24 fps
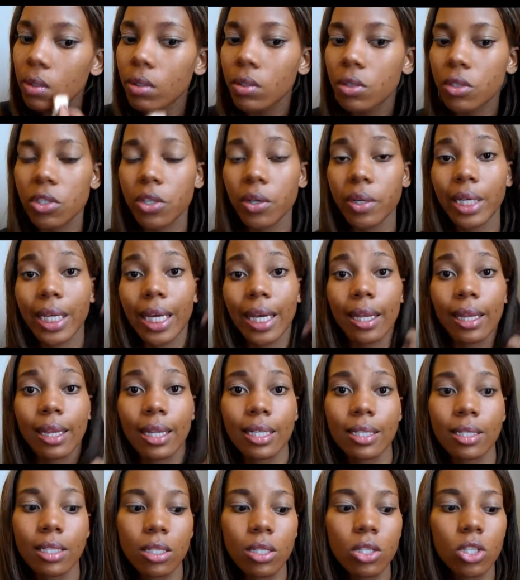So again,
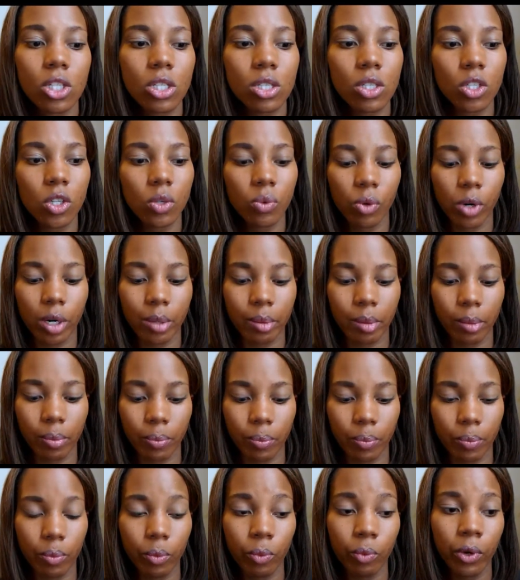this is just to warm
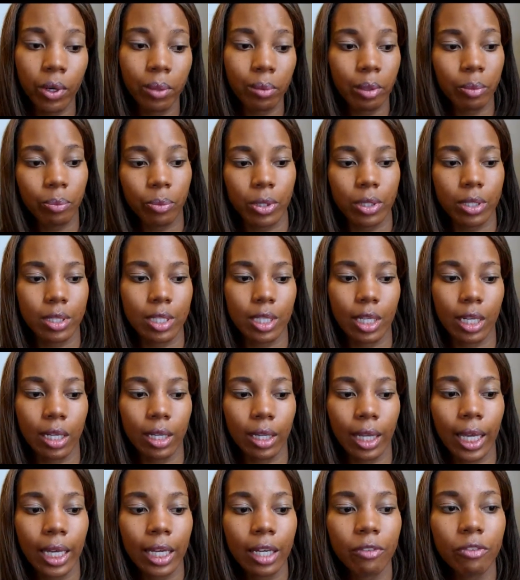up your skin.
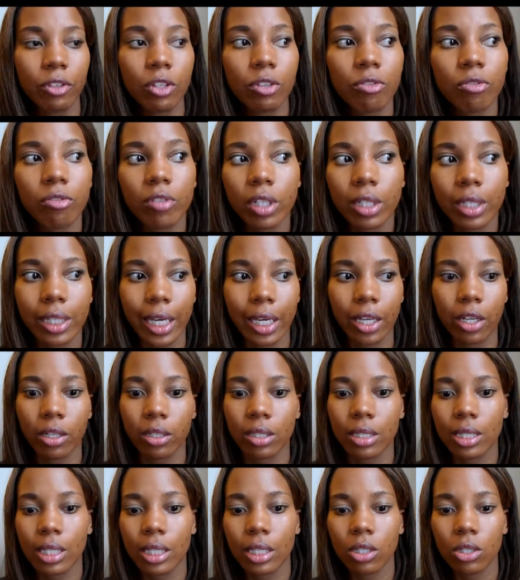Like if you feel that your
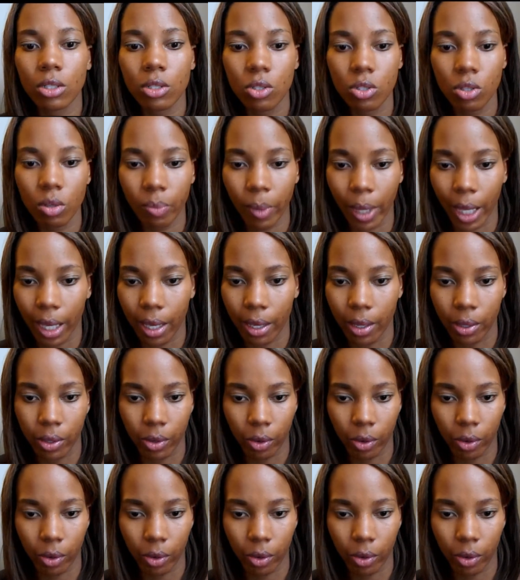skin is too pale